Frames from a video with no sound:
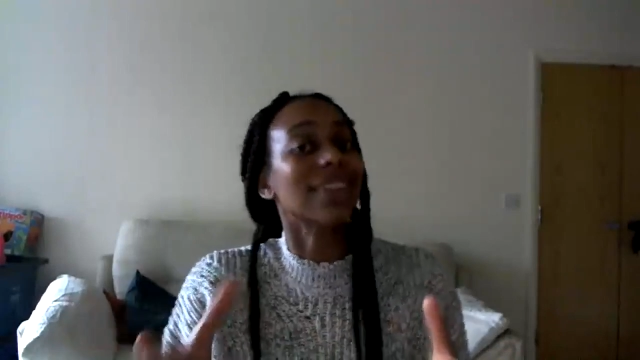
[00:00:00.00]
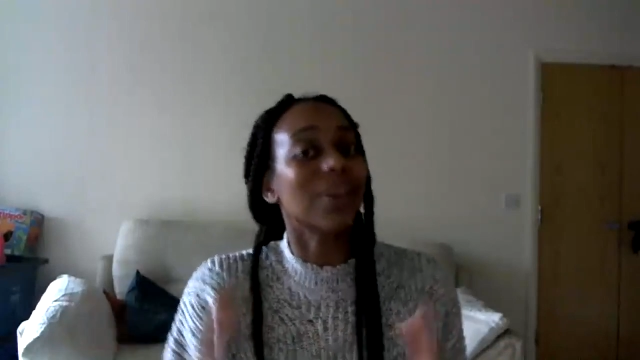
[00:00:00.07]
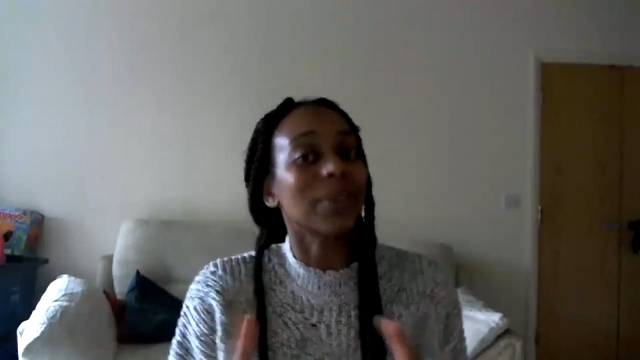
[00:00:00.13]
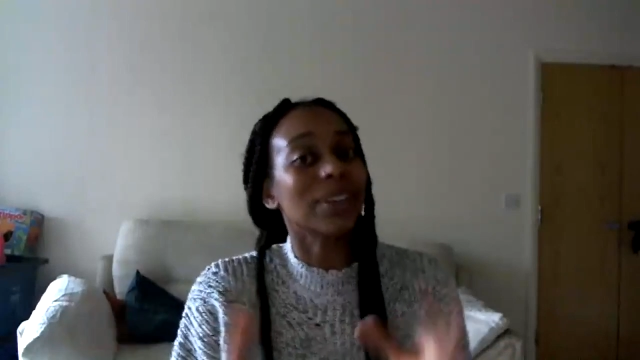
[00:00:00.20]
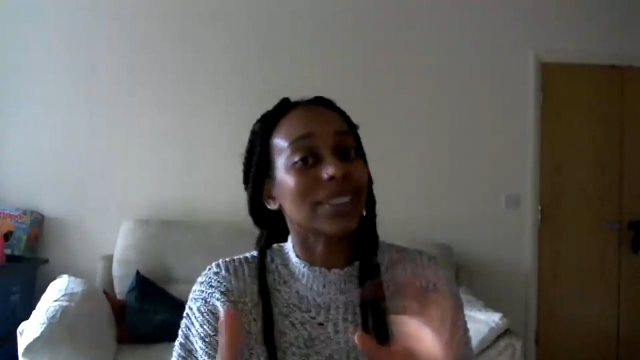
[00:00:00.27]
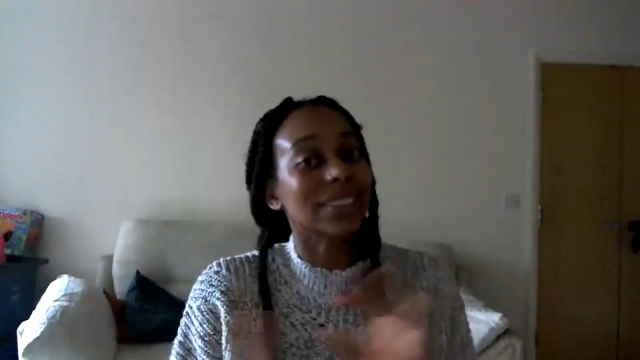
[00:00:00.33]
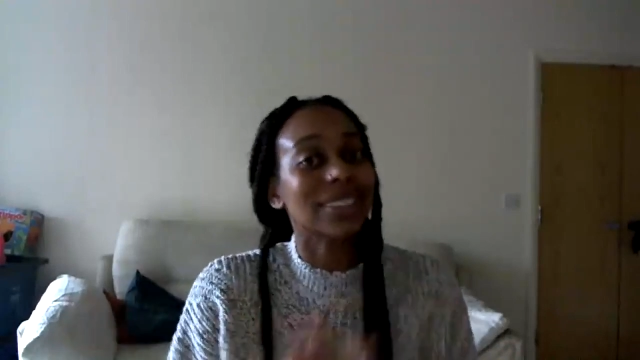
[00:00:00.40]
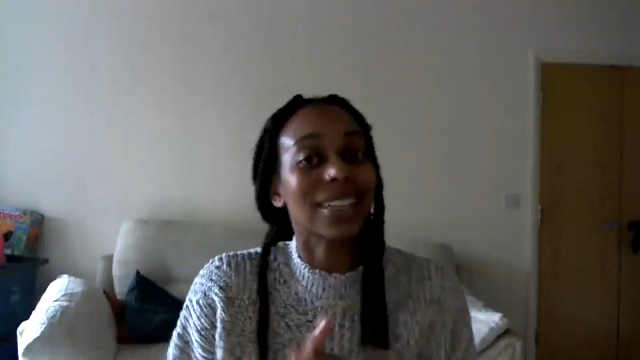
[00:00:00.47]
that
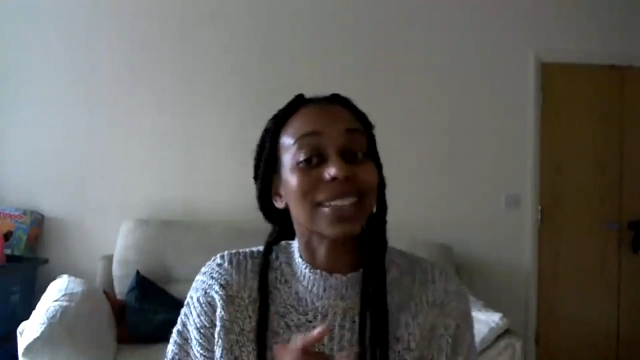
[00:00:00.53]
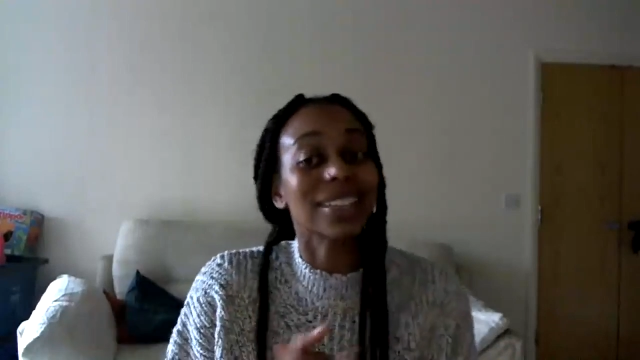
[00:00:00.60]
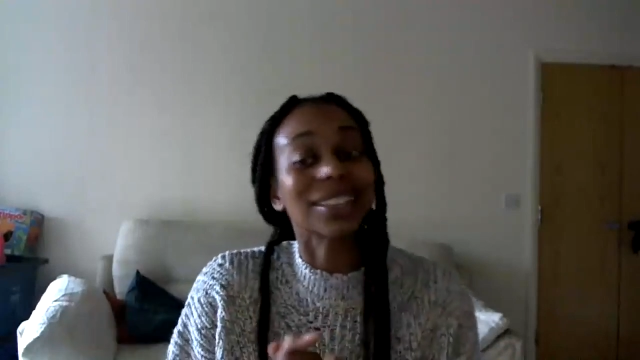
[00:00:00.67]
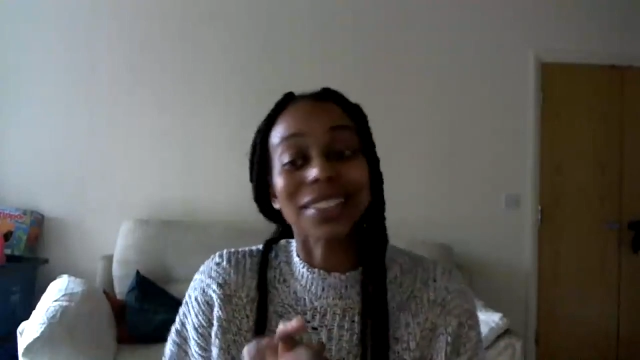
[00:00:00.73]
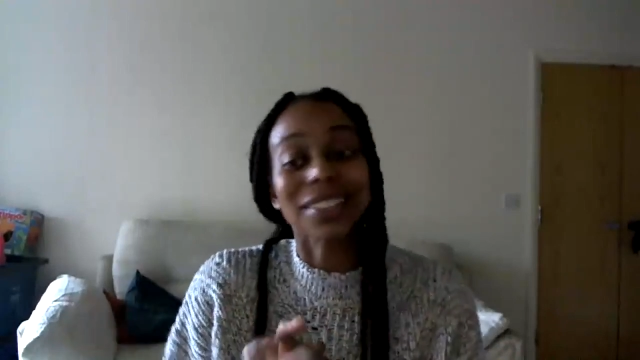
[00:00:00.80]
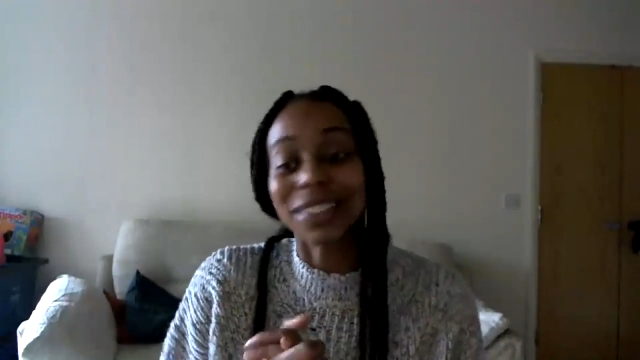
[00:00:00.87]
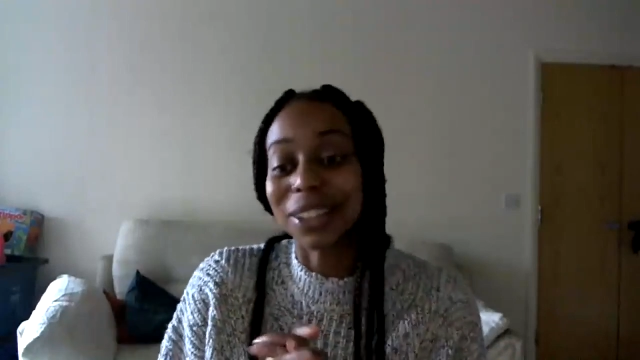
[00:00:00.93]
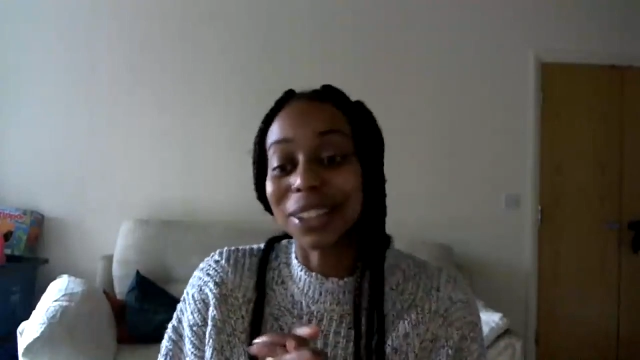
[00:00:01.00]
we can send
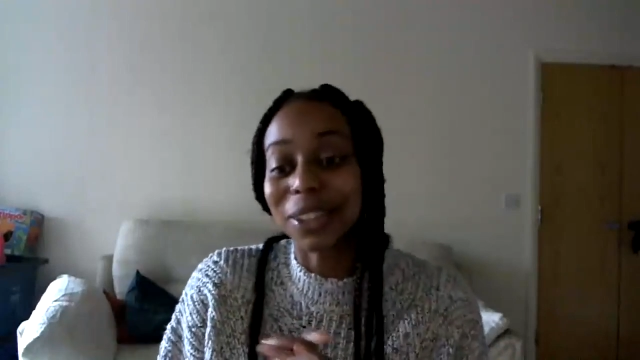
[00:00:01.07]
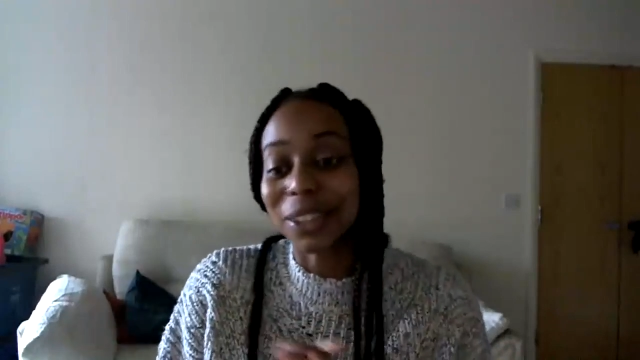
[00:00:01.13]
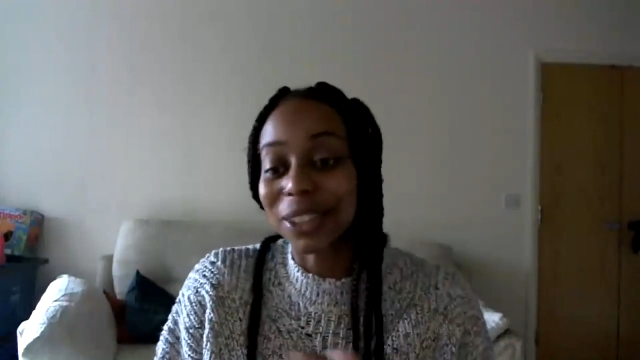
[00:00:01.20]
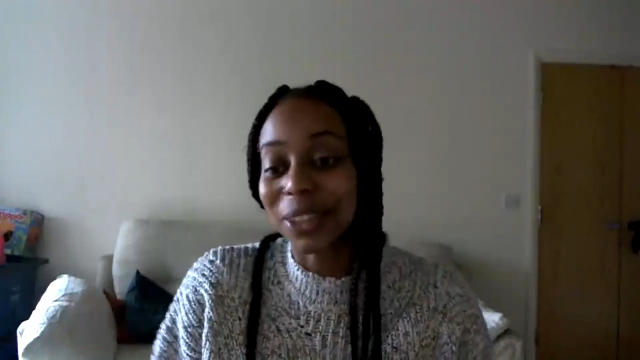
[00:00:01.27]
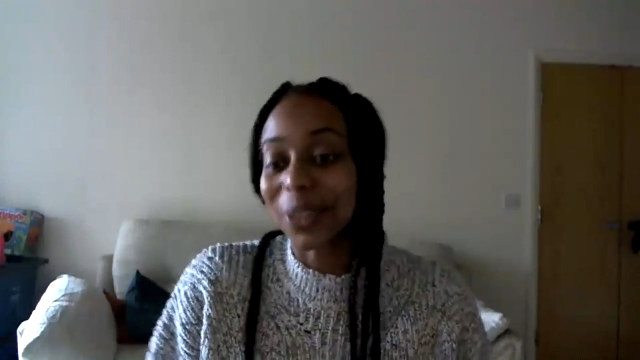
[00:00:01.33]
to you,